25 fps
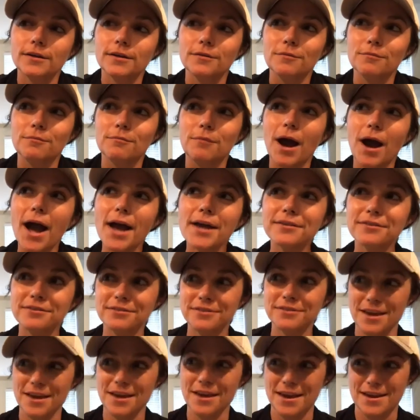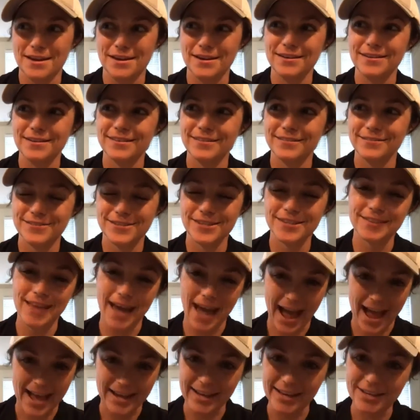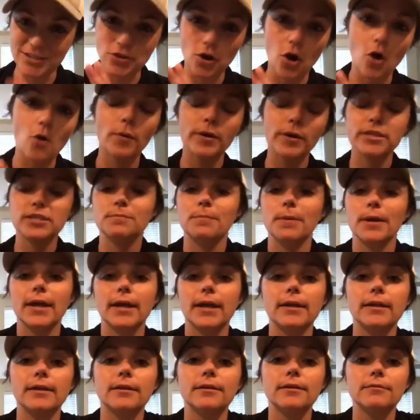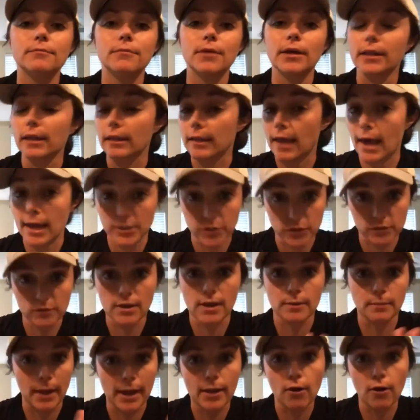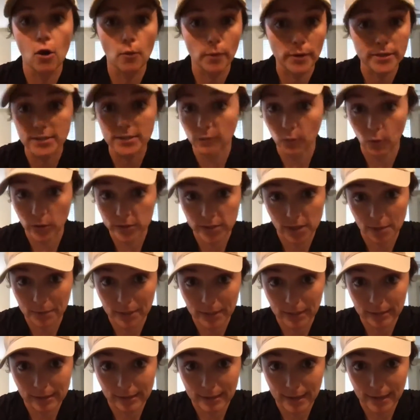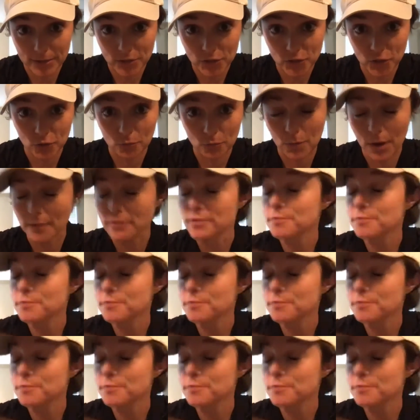my thing to that has always been in the last, and by always, of course, I mean in the last 2 months,